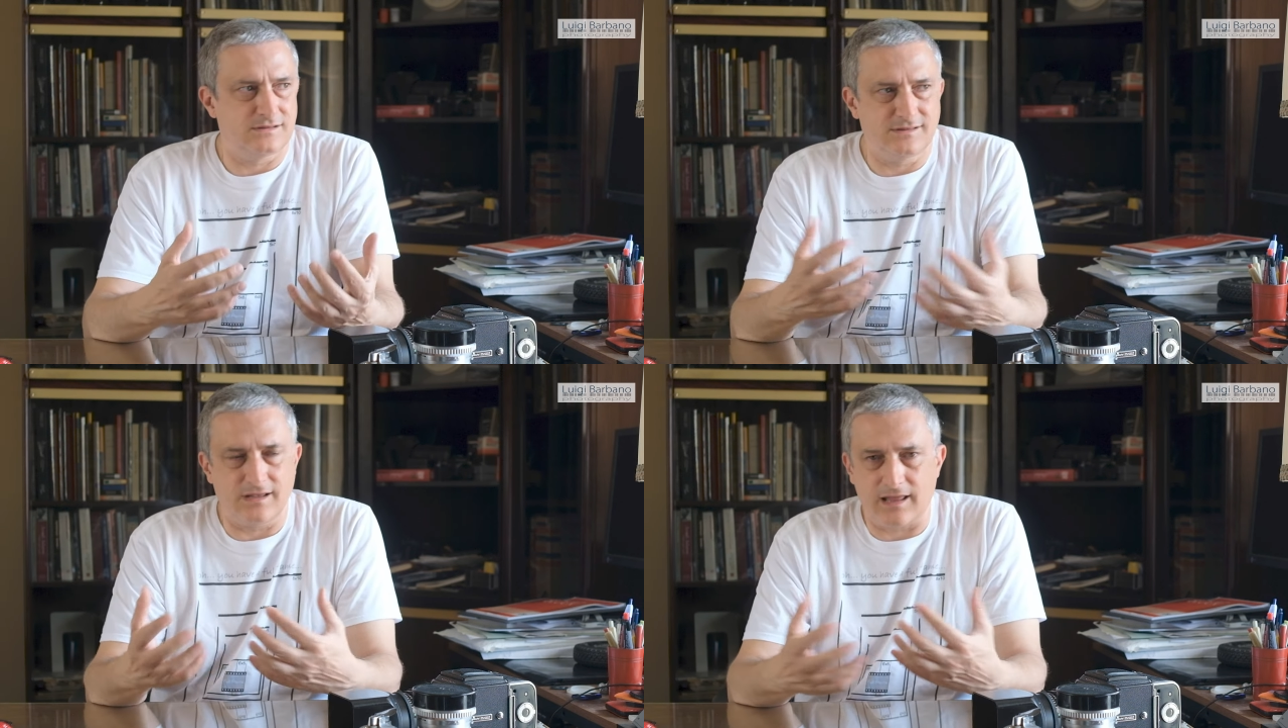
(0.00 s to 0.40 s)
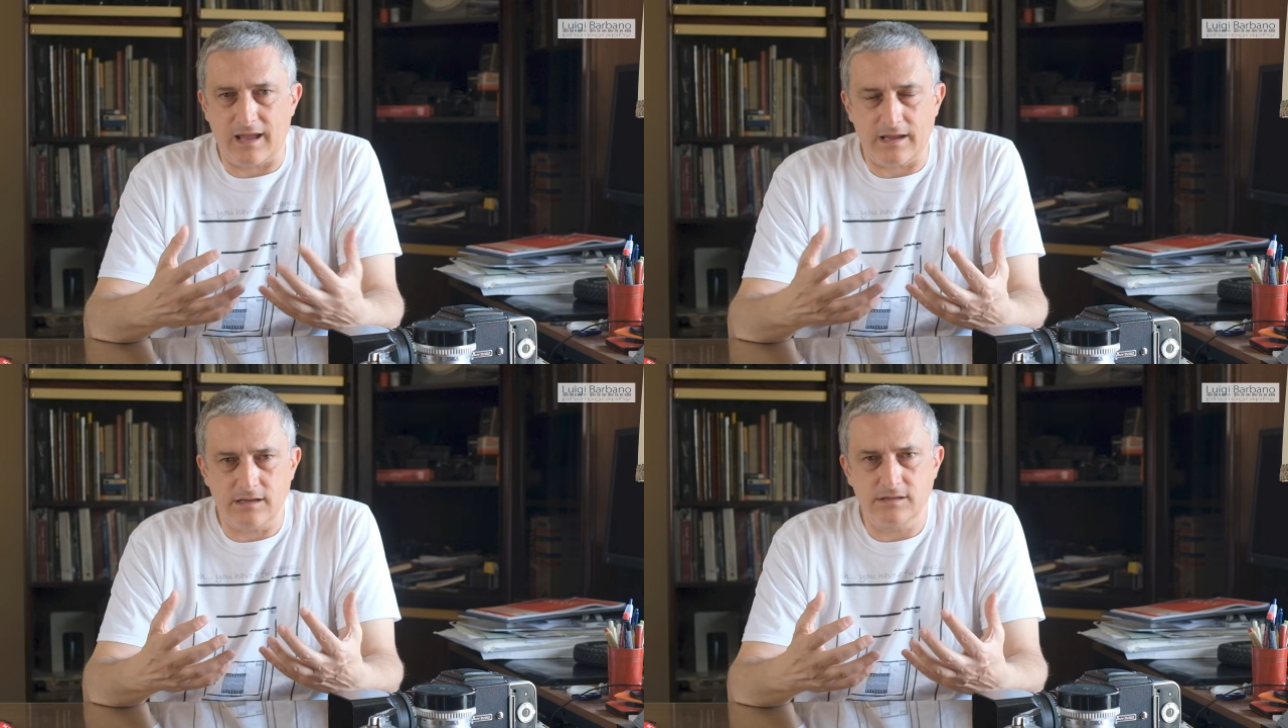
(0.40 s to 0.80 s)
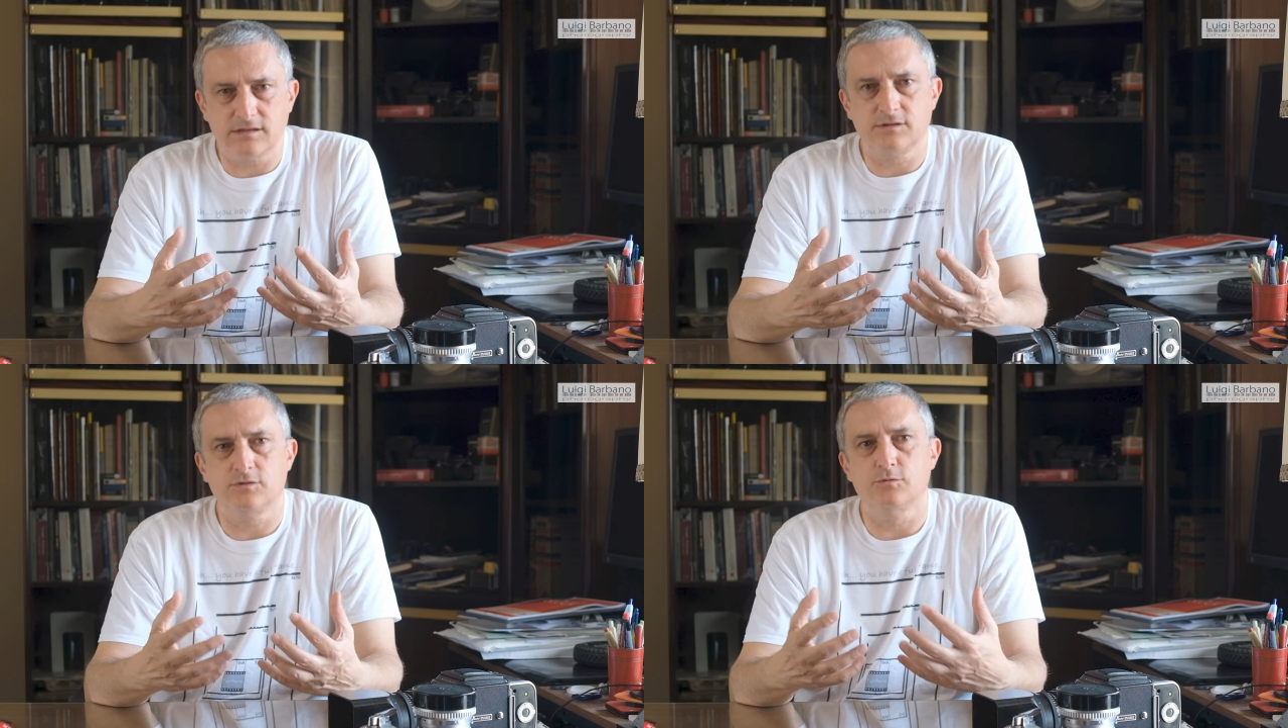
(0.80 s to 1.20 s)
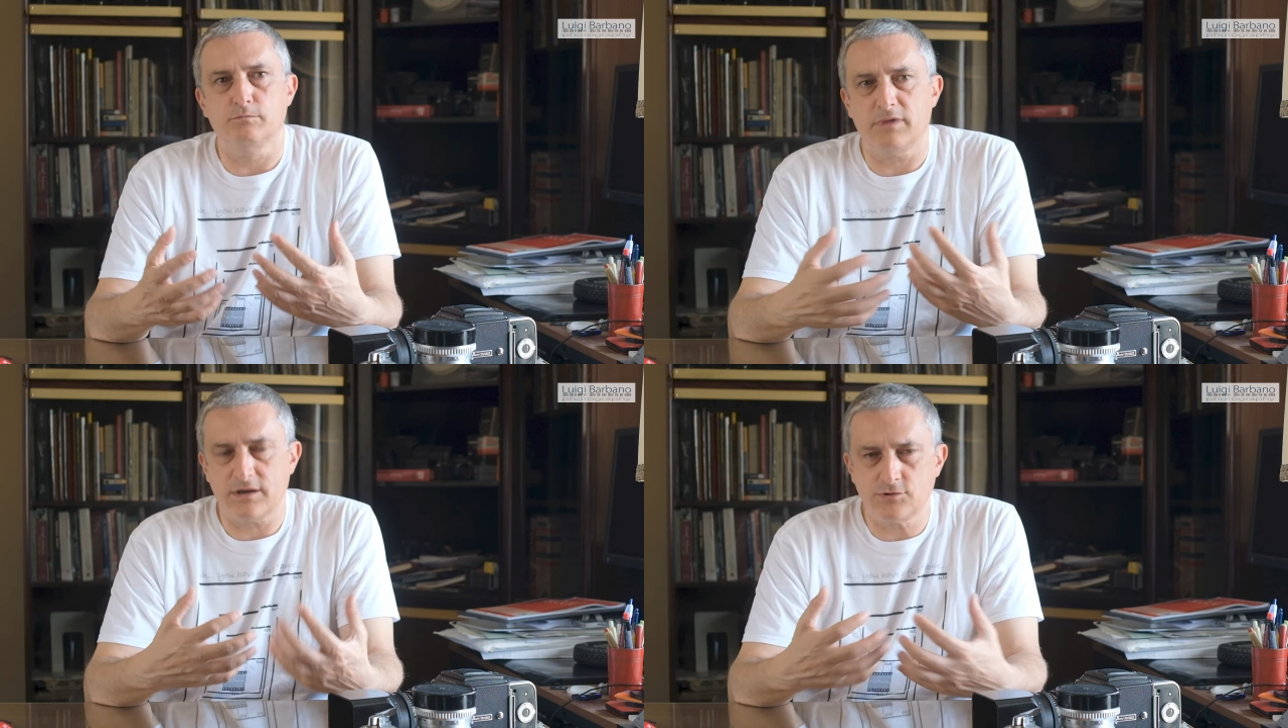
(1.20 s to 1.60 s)
the light, to
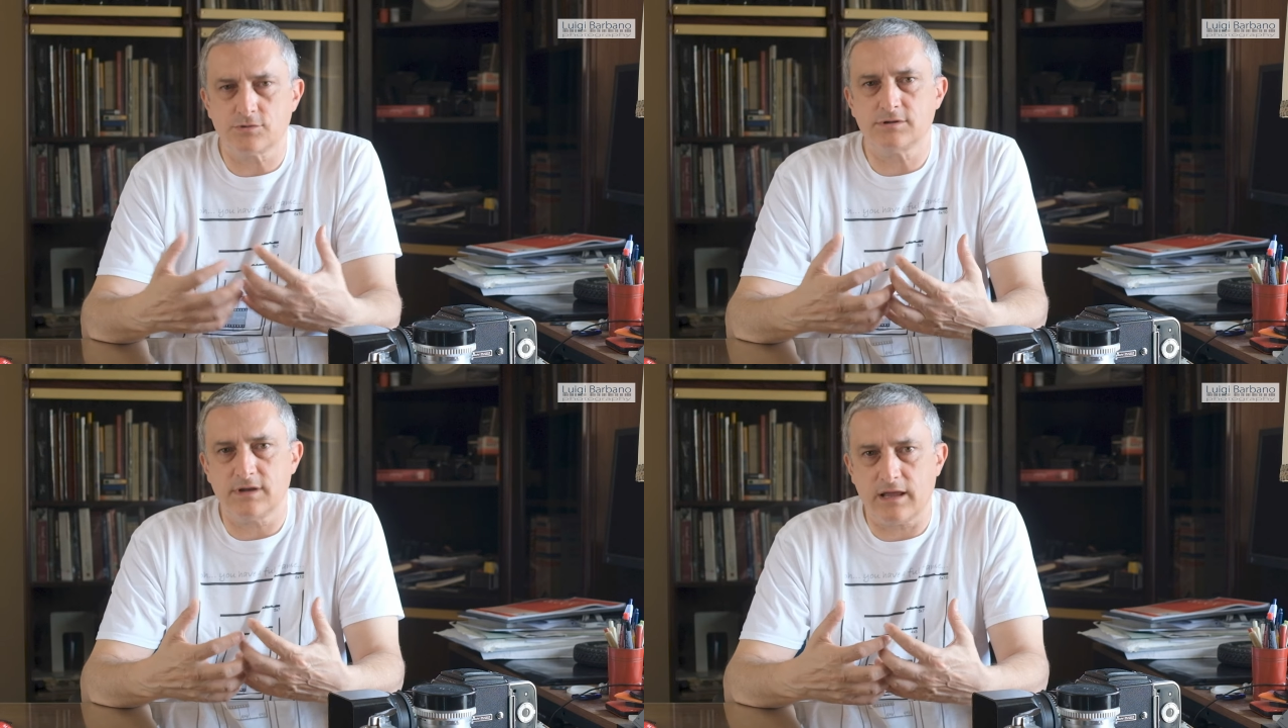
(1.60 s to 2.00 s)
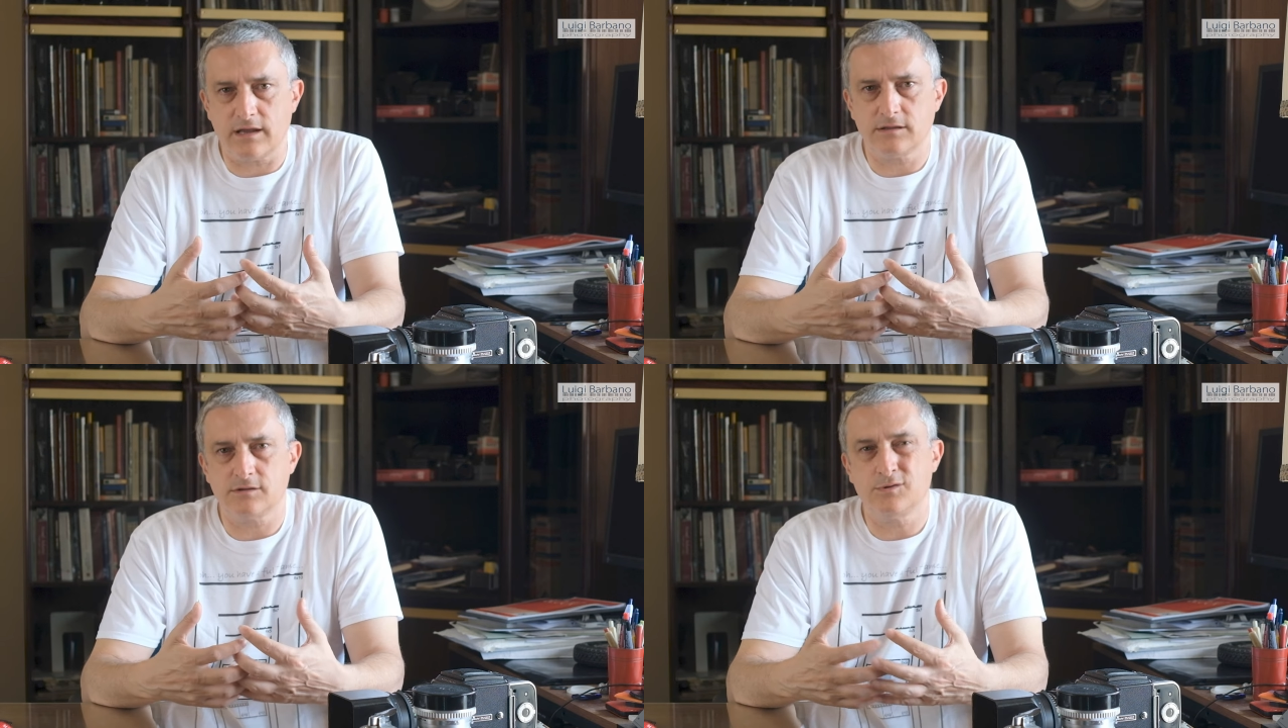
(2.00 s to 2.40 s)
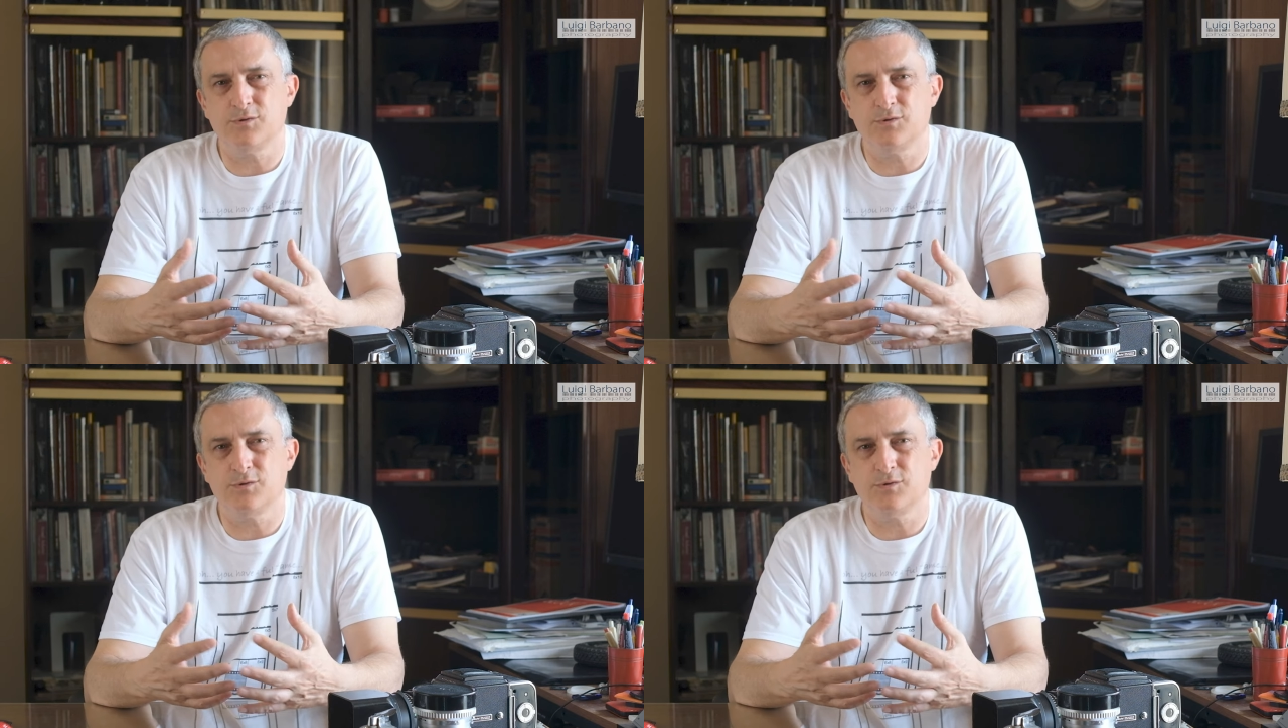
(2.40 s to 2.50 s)
measure the light,